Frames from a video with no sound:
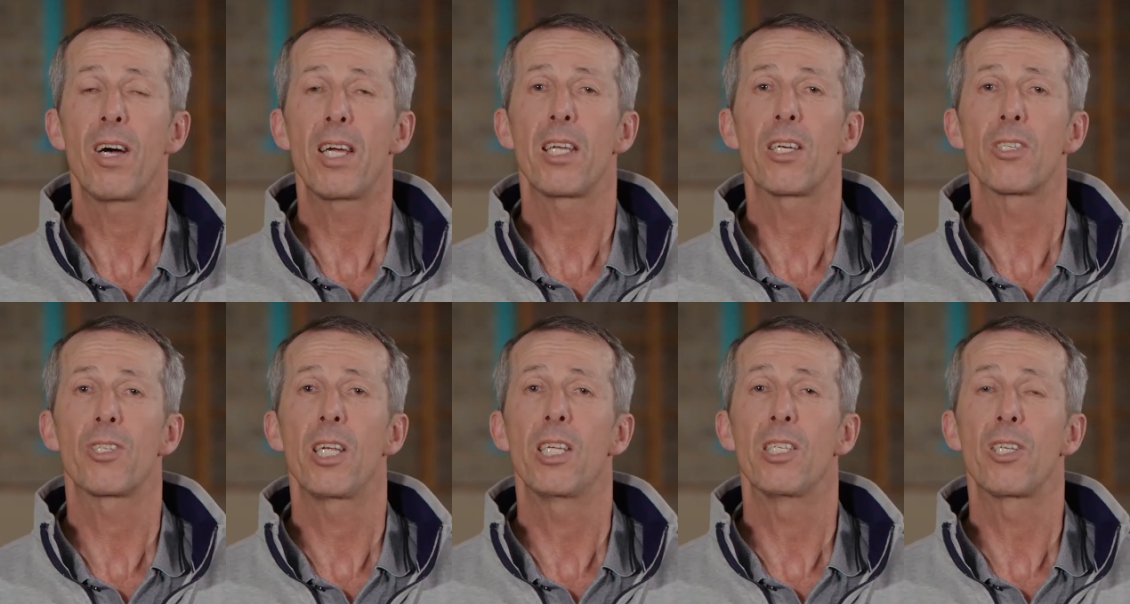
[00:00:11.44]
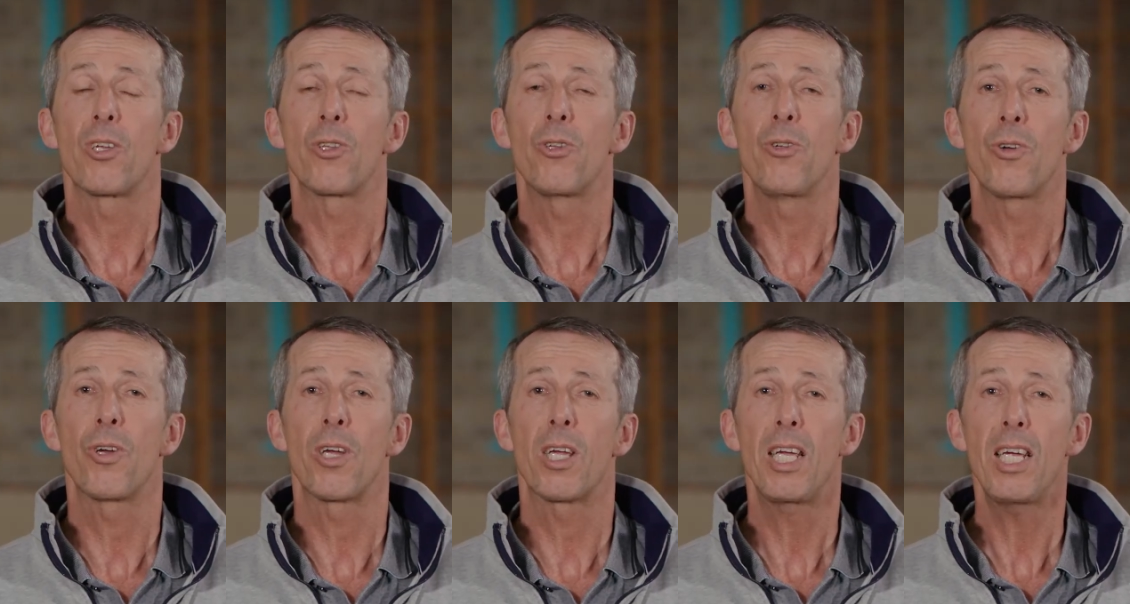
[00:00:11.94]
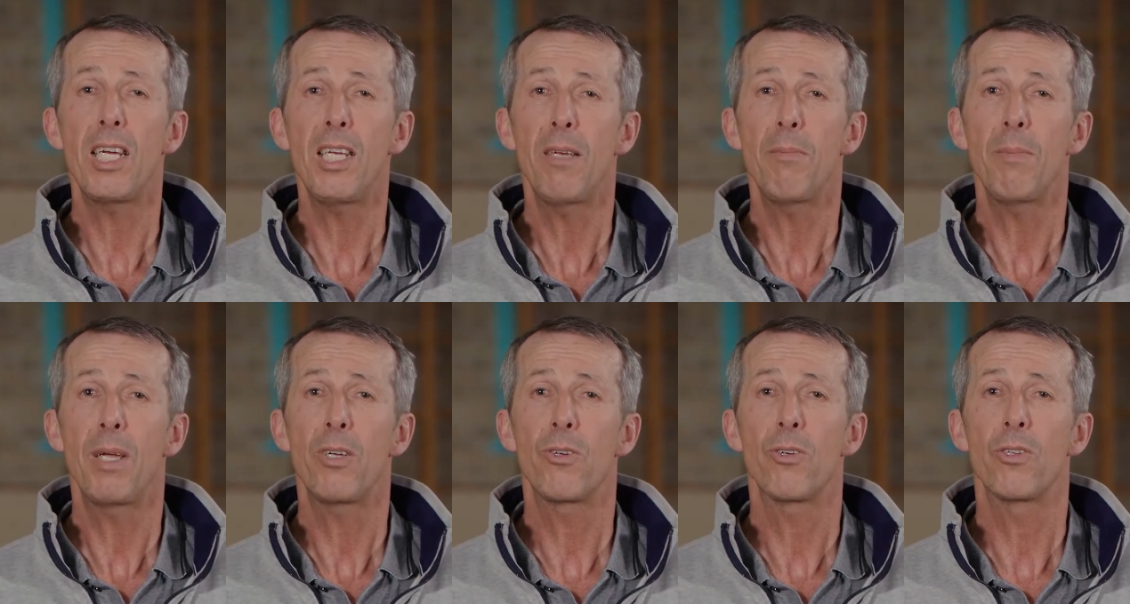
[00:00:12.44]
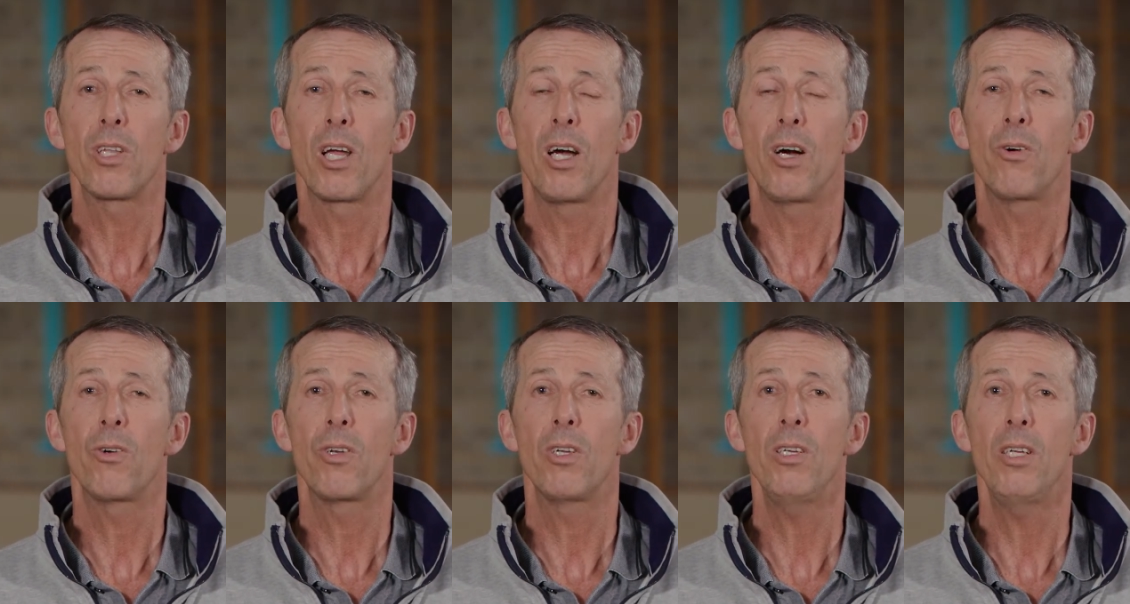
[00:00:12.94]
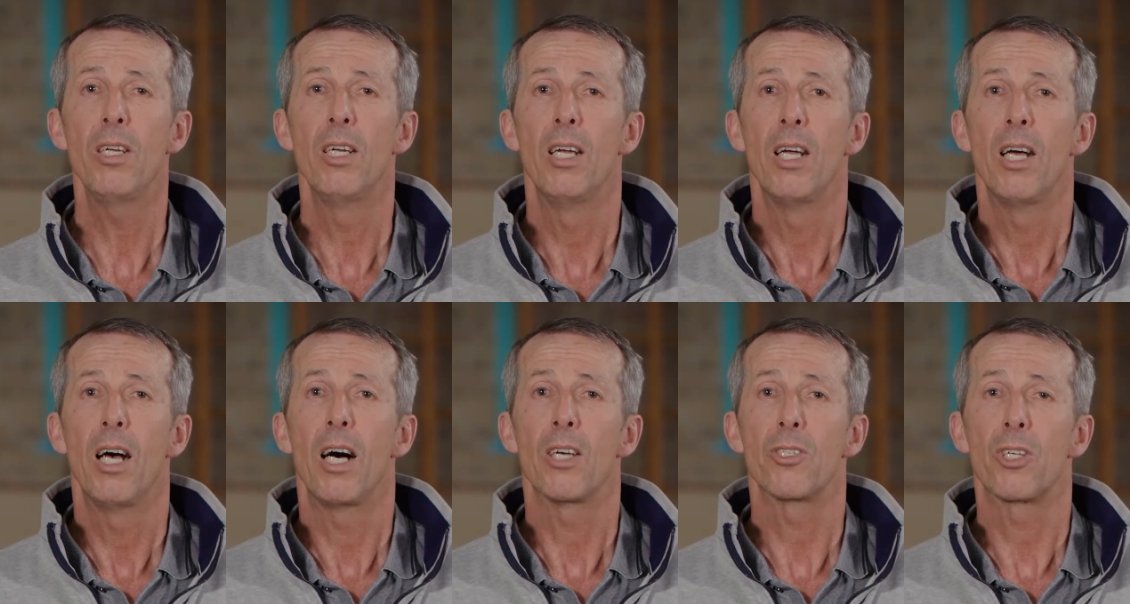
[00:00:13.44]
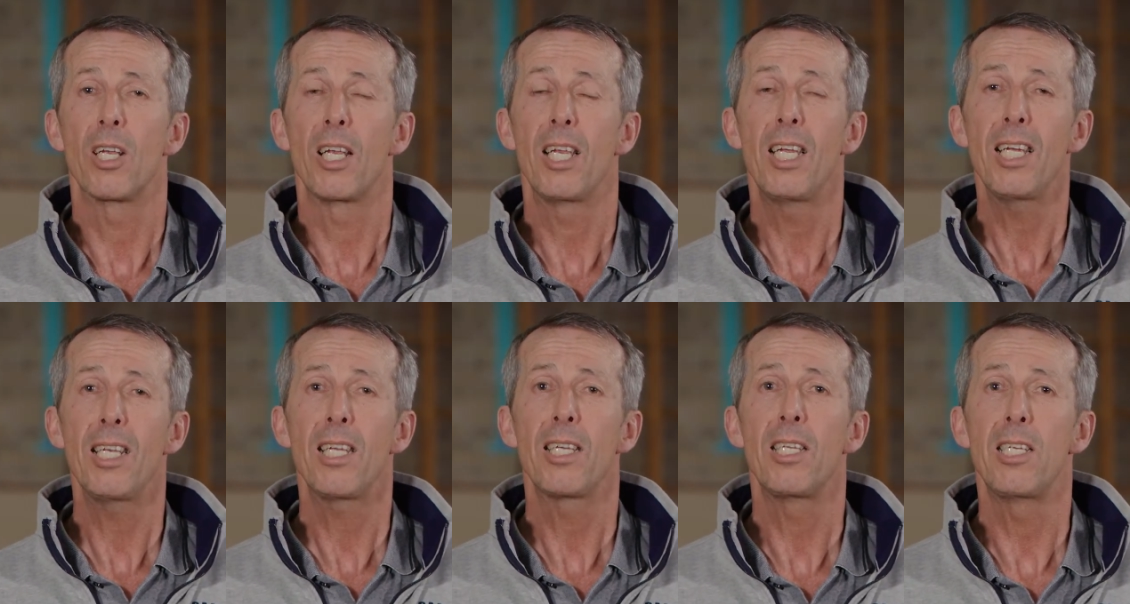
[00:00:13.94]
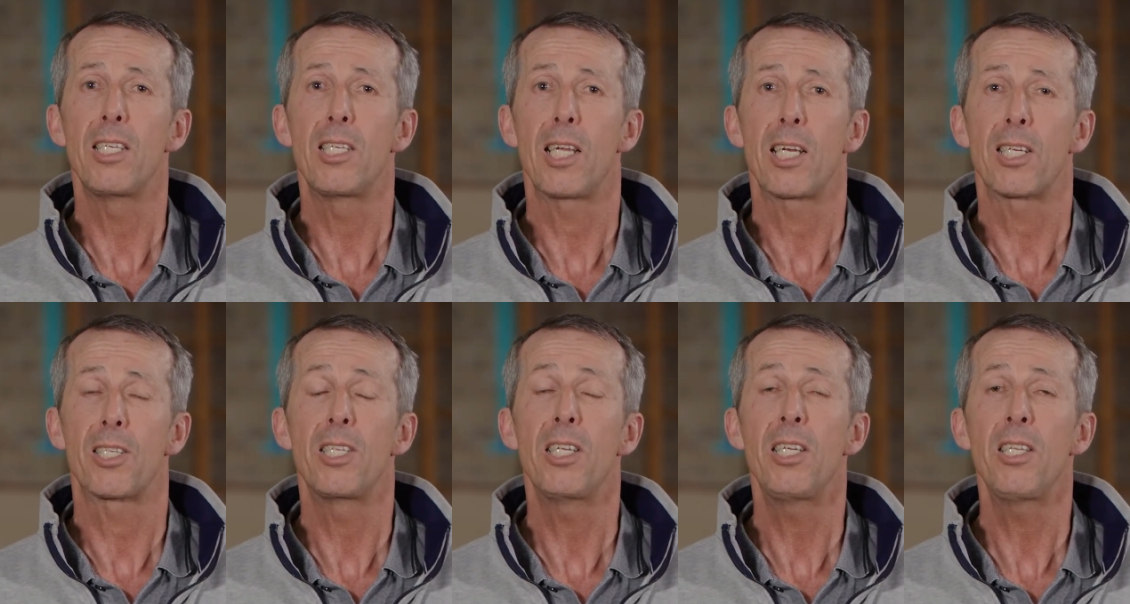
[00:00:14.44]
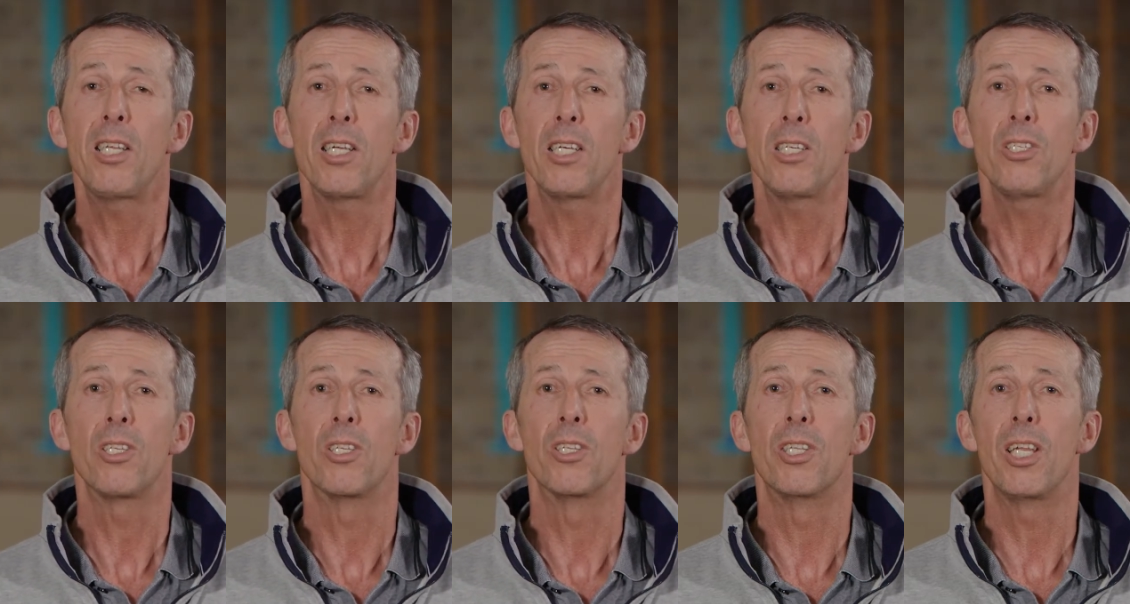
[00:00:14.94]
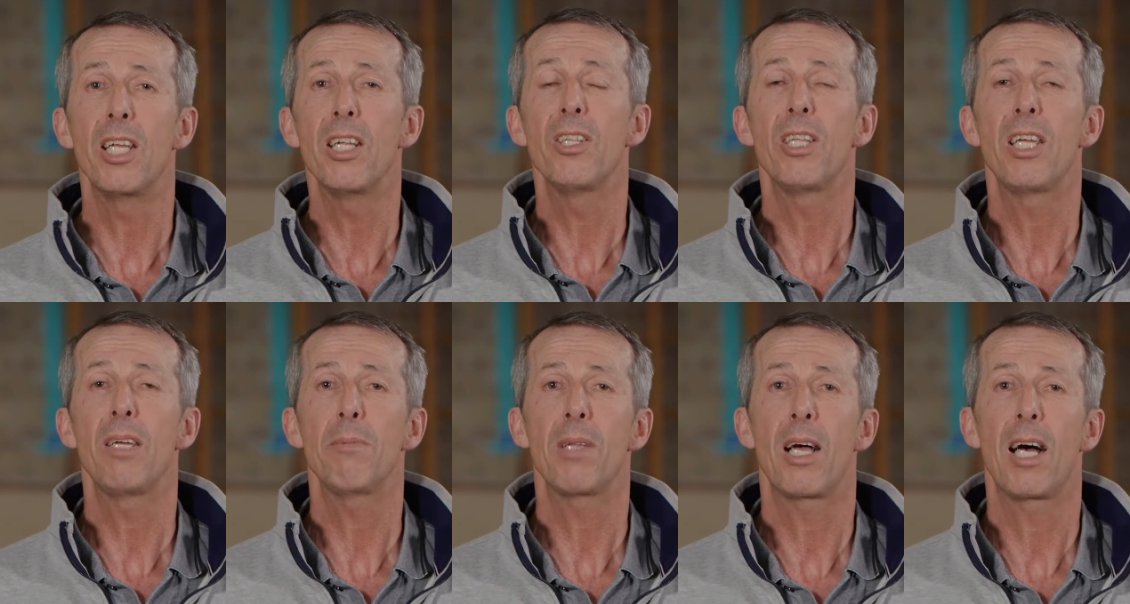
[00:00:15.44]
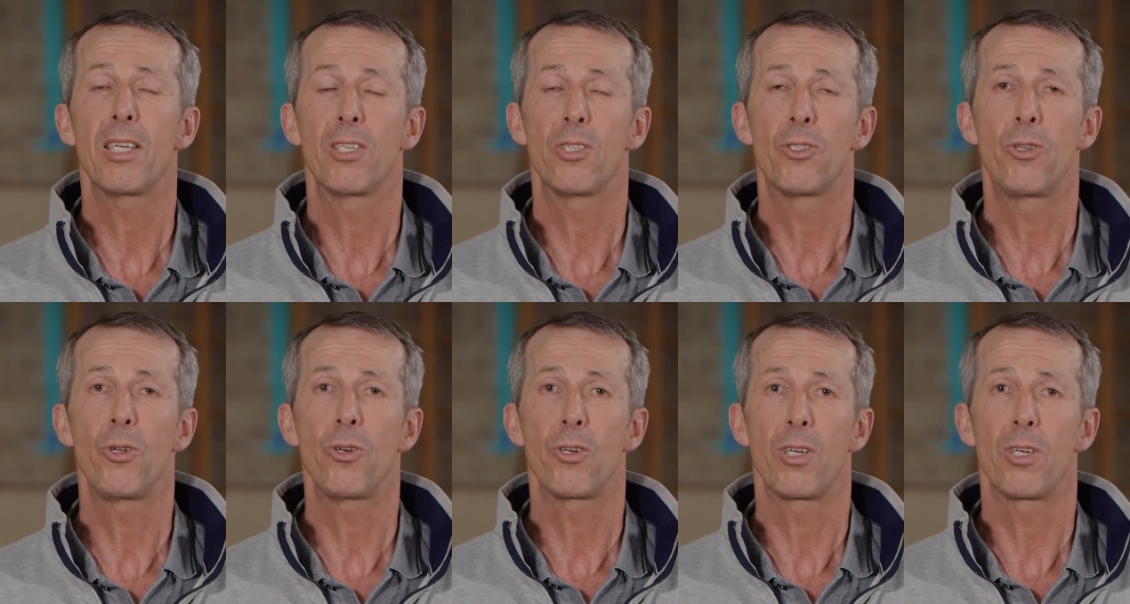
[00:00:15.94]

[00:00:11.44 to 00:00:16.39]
have to take into account if a visually impaired student participates in